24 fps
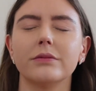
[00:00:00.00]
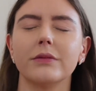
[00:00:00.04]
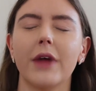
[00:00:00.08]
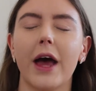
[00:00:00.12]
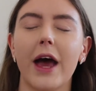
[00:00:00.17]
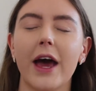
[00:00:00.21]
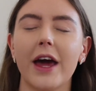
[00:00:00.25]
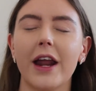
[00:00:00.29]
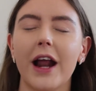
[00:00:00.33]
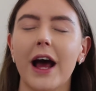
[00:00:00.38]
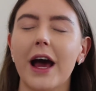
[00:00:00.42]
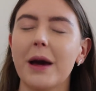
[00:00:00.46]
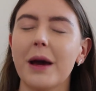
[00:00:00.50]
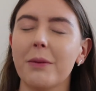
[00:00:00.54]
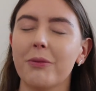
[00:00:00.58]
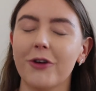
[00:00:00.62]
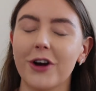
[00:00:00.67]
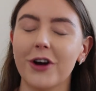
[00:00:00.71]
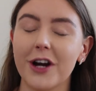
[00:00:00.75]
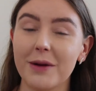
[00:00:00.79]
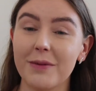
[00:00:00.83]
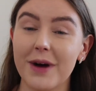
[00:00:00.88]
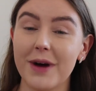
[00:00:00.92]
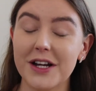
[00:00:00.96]
And I
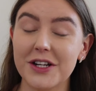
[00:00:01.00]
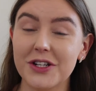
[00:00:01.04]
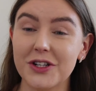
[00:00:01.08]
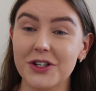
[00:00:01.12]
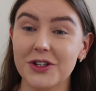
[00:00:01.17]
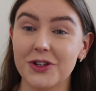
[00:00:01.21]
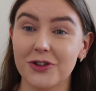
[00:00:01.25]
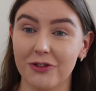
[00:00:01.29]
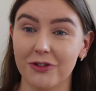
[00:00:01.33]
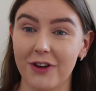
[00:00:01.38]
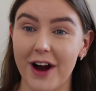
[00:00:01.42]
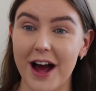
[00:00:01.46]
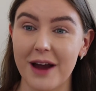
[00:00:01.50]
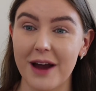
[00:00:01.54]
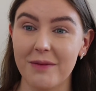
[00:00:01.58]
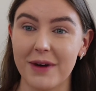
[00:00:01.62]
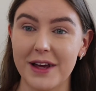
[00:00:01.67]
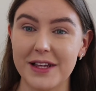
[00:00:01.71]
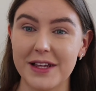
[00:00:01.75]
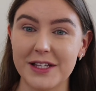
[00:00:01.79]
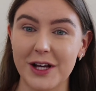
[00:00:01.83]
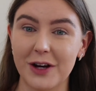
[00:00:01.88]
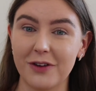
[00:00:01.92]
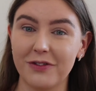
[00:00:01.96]
pretty much drowned
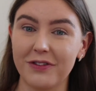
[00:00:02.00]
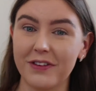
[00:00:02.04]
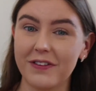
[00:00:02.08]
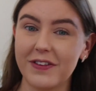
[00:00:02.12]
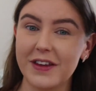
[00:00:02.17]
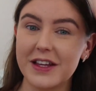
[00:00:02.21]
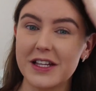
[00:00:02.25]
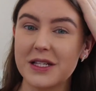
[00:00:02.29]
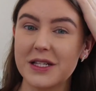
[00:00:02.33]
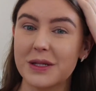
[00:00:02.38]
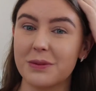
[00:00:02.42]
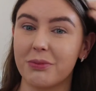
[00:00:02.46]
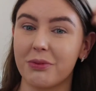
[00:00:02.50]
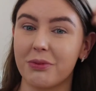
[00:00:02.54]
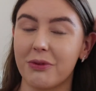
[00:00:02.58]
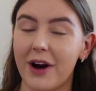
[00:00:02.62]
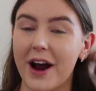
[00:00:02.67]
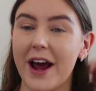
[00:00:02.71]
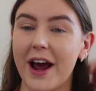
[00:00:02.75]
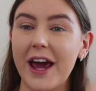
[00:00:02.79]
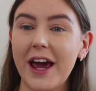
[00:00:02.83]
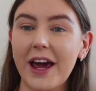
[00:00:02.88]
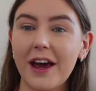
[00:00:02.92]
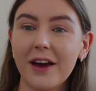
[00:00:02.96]
myself in this
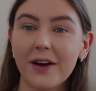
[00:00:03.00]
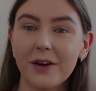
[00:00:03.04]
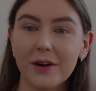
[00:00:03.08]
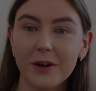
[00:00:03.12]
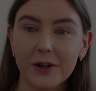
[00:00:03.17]
spray.